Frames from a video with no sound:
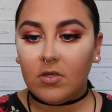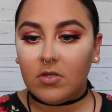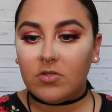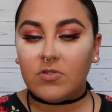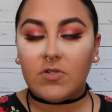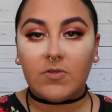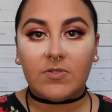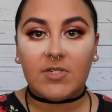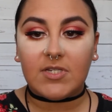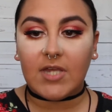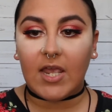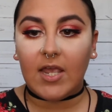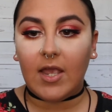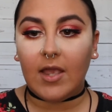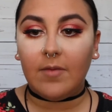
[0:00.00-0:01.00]
So
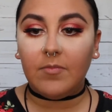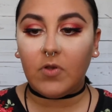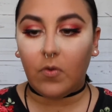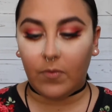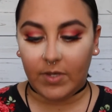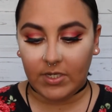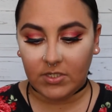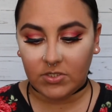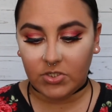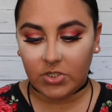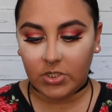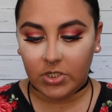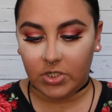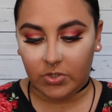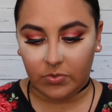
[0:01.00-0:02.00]
today I'm going
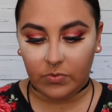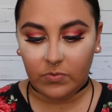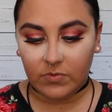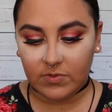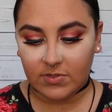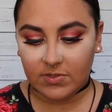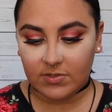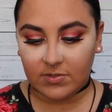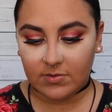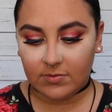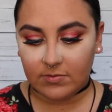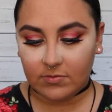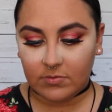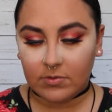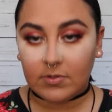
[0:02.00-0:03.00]
to use,
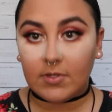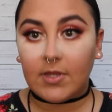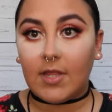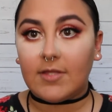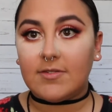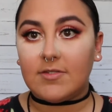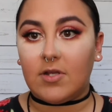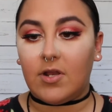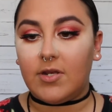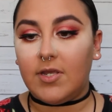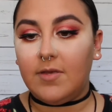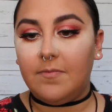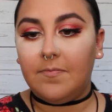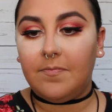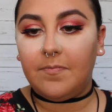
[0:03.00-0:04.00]
that's not it,